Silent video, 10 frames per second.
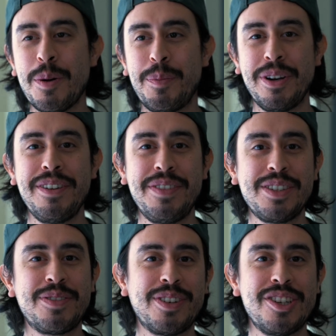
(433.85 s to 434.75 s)

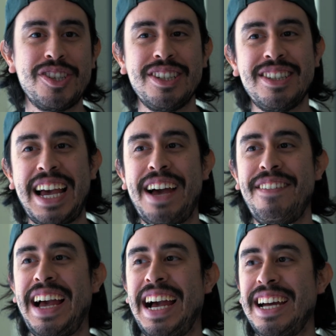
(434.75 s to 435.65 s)
Previous versions have
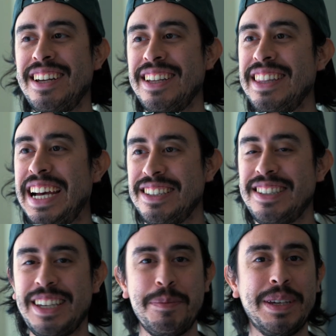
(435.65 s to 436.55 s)
had that
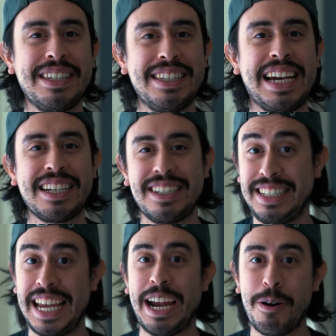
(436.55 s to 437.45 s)
same exact
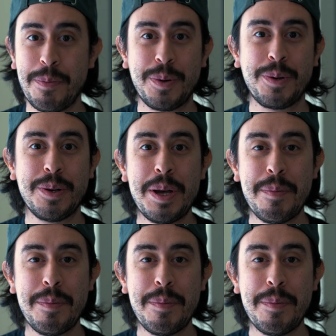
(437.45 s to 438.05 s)
terrible